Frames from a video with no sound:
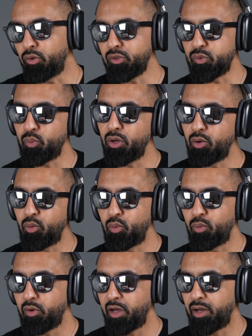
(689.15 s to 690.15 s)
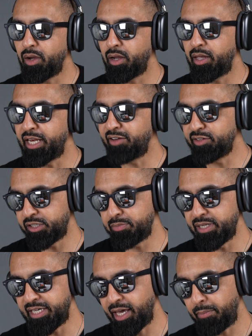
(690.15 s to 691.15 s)
those will
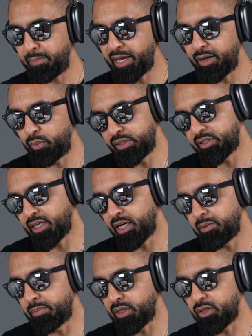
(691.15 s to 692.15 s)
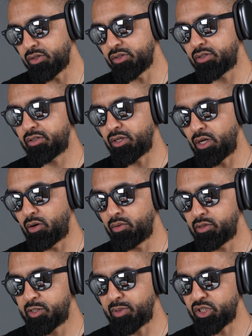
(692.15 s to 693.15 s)
inevitably get better with time because
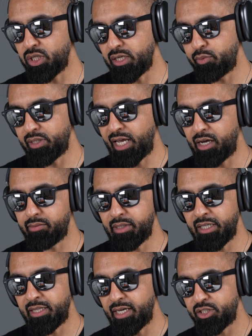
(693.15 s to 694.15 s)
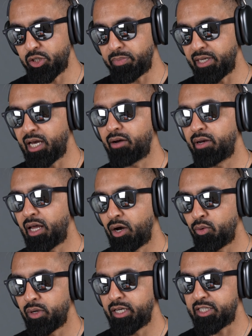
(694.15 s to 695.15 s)
especially with how many they're shipping out
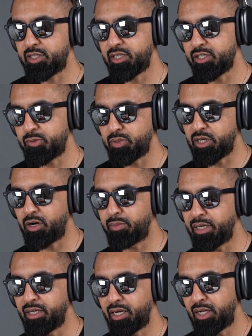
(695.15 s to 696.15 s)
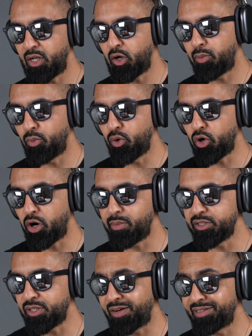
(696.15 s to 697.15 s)
now, it's becoming a lot more
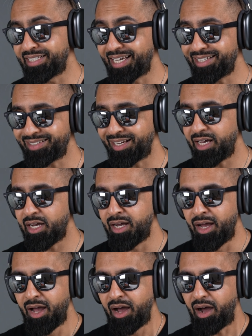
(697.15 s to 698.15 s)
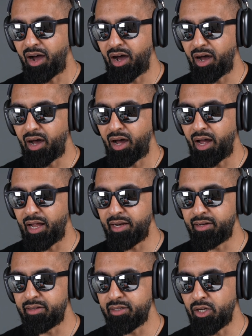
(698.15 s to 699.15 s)
common to have a Tesla.
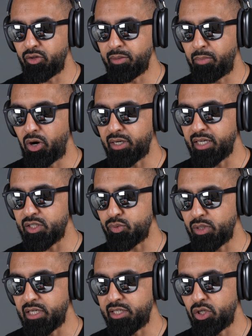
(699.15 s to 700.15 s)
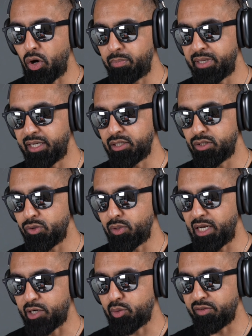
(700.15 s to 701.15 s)
And the market is really adopting to
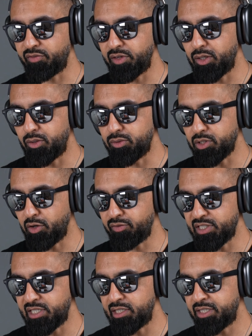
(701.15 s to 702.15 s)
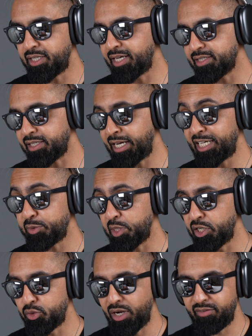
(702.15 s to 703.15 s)
electric vehicles, and obviously Tesla has been
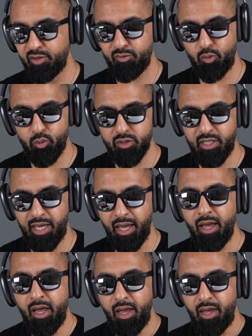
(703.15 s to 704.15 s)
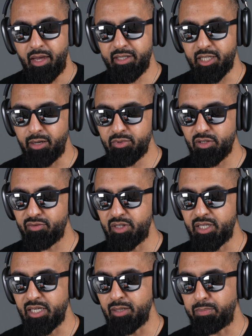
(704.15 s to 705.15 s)
the driving force there. In terms of
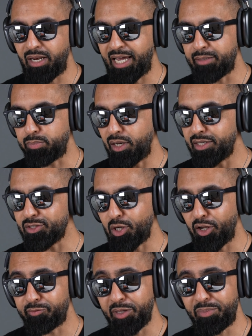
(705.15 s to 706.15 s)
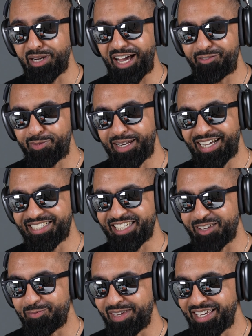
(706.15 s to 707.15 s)
the Plaid Plus, a lot of people have been
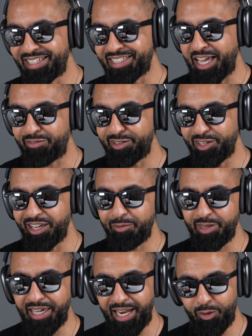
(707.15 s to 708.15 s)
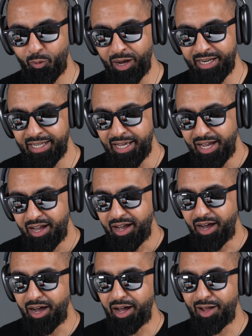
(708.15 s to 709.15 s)
asking me, Saf, are you going to be getting one?
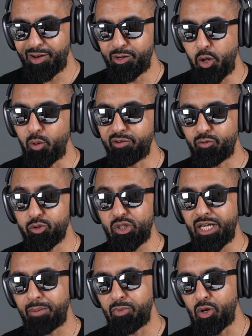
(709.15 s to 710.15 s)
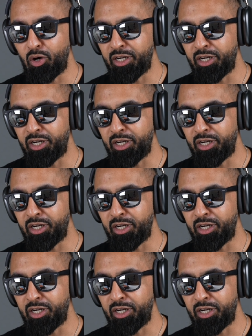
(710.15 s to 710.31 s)
No, unfortunately, I'm not